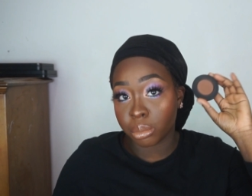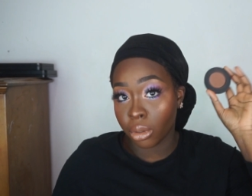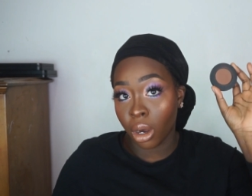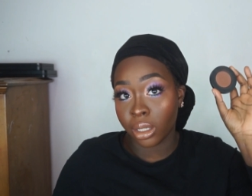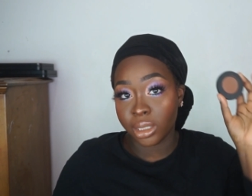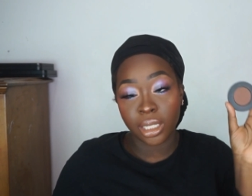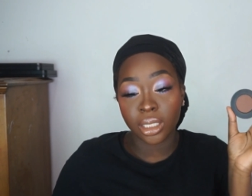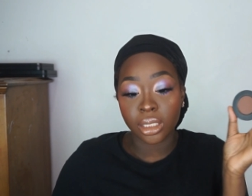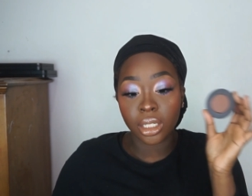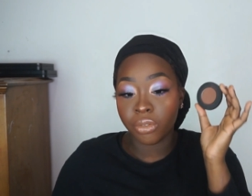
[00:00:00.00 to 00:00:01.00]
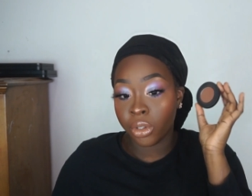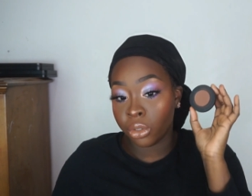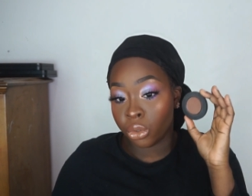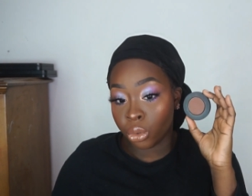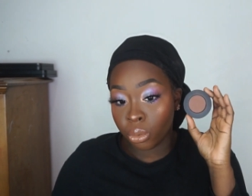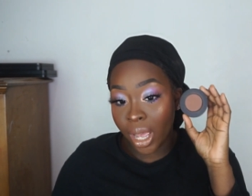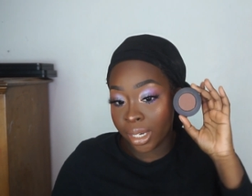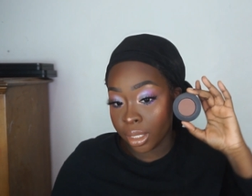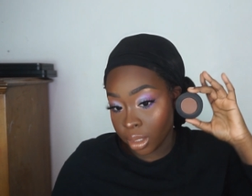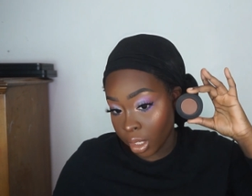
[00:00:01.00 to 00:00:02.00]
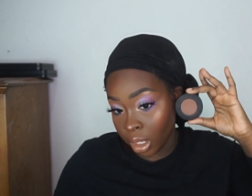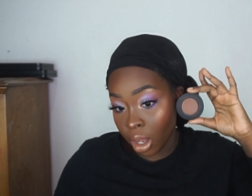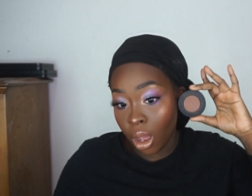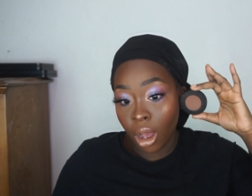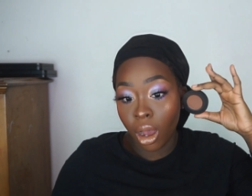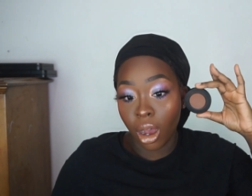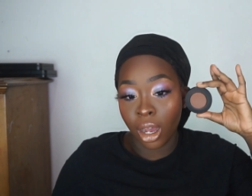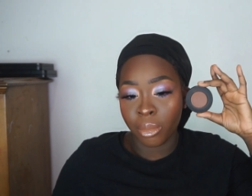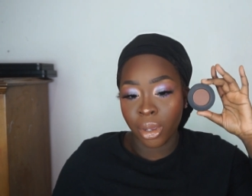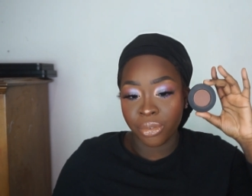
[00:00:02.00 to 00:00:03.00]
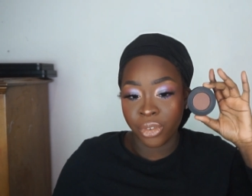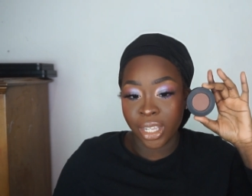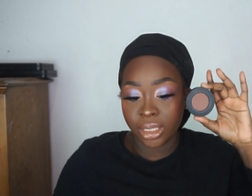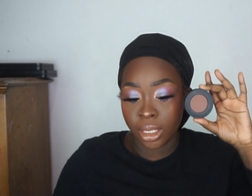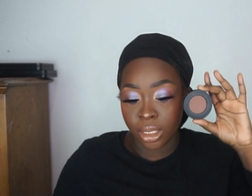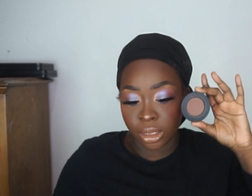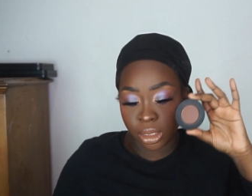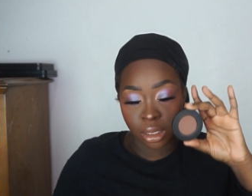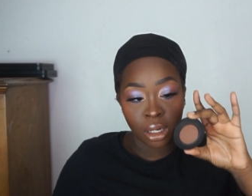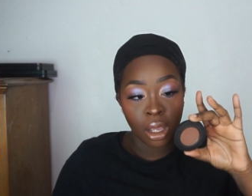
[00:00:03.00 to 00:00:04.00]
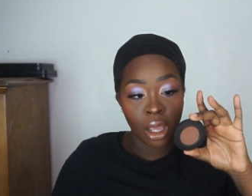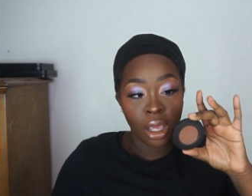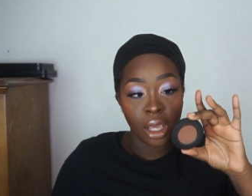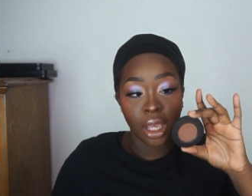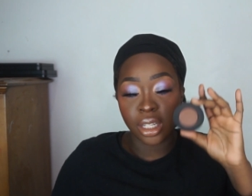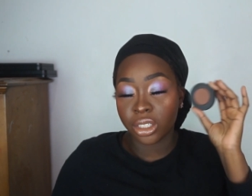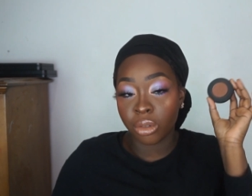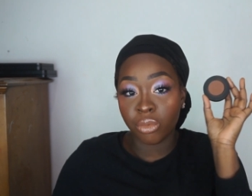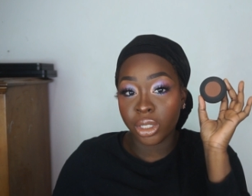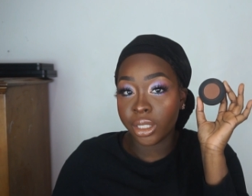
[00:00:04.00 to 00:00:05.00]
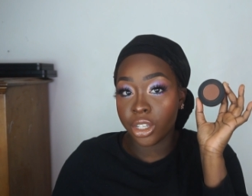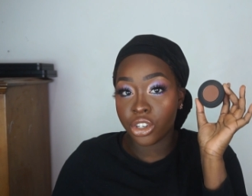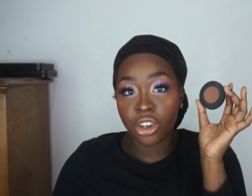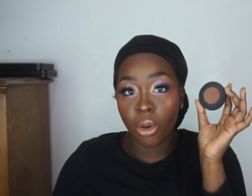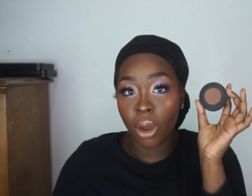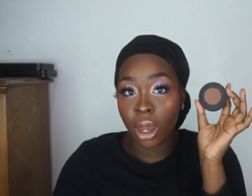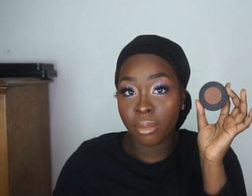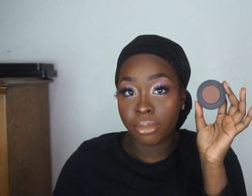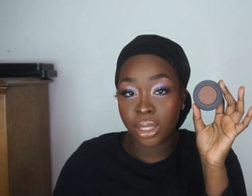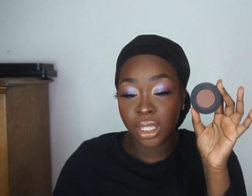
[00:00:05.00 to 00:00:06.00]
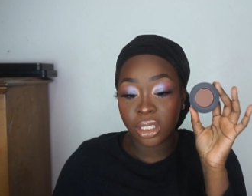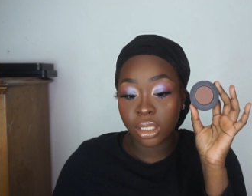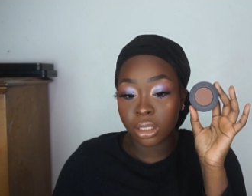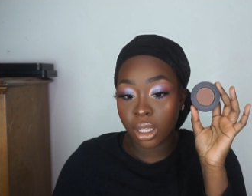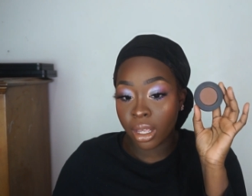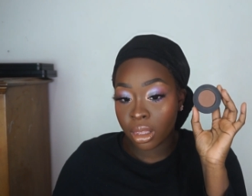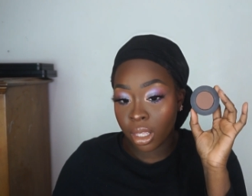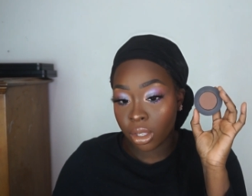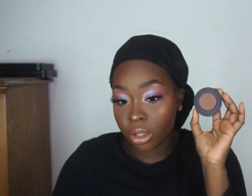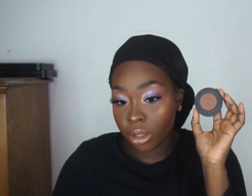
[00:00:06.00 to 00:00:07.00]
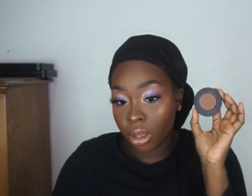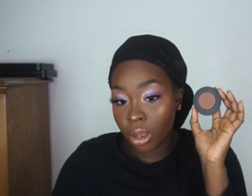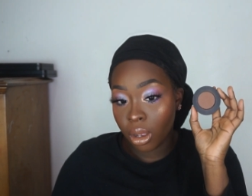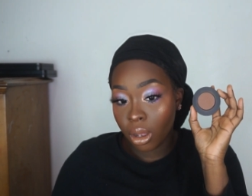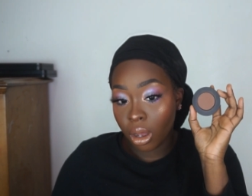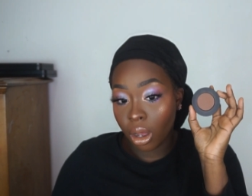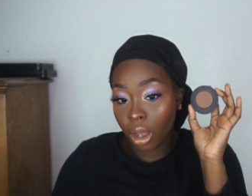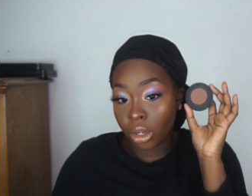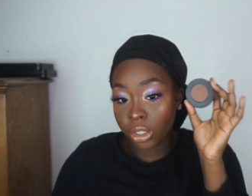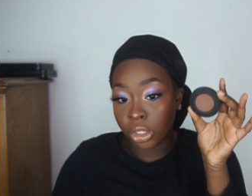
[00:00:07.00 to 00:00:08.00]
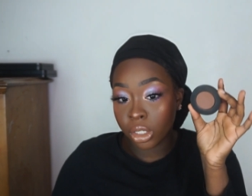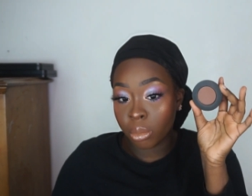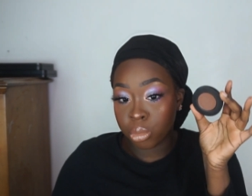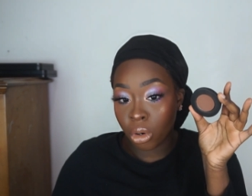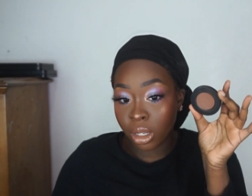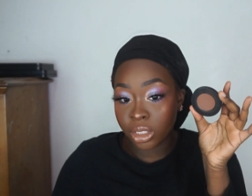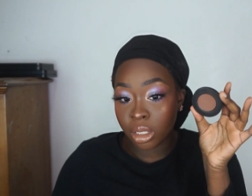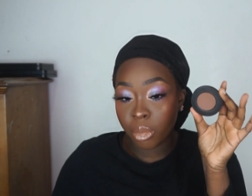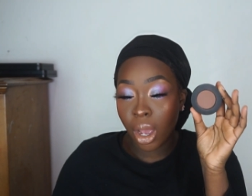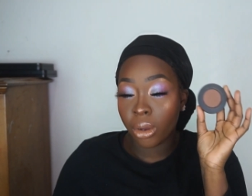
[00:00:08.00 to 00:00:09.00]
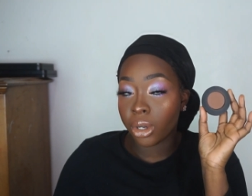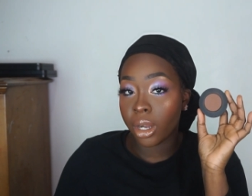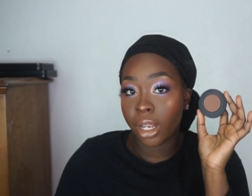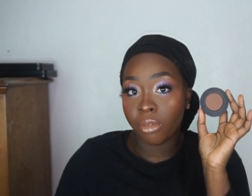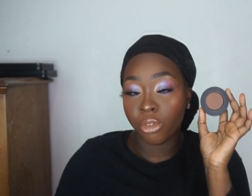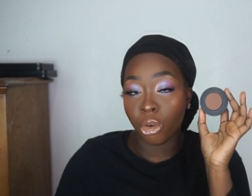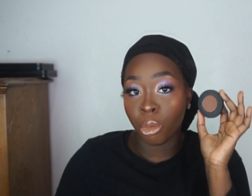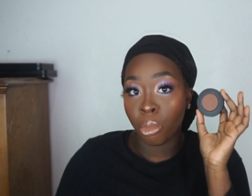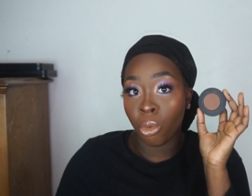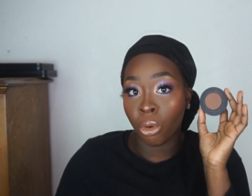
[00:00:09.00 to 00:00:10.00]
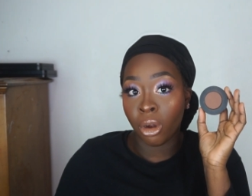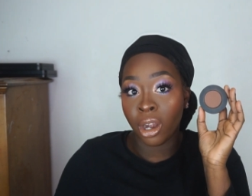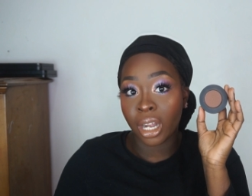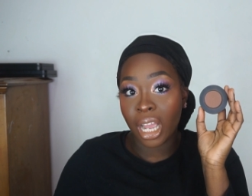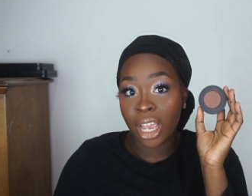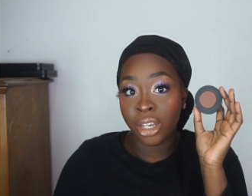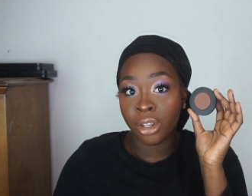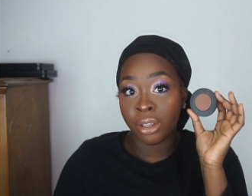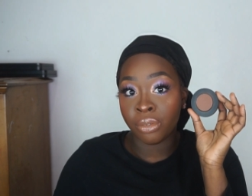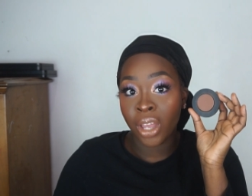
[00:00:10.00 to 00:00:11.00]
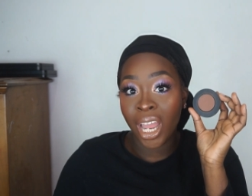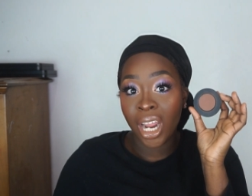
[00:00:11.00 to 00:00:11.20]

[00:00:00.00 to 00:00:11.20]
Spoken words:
bronze. It doesn't even do anything on my face. It doesn't really show up. This is, I think, a good bronzing powder if you're more kind of